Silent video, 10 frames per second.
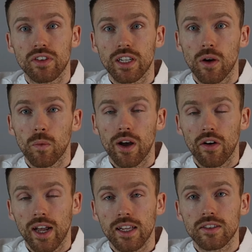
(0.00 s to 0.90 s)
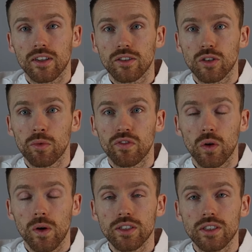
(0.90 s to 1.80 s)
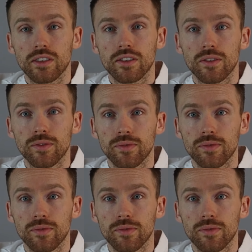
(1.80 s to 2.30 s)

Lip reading: video where I answer some of your questions.